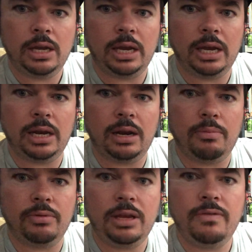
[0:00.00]
and I
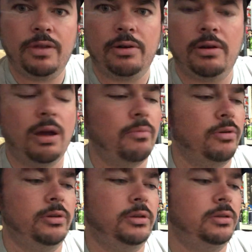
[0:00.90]
believe they're
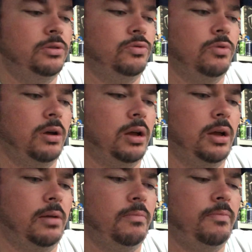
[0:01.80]
numbered
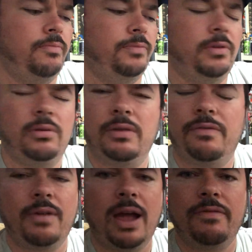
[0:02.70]
to
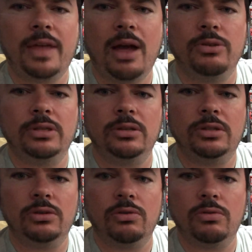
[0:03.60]
5,000.
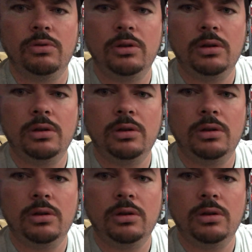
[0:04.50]
So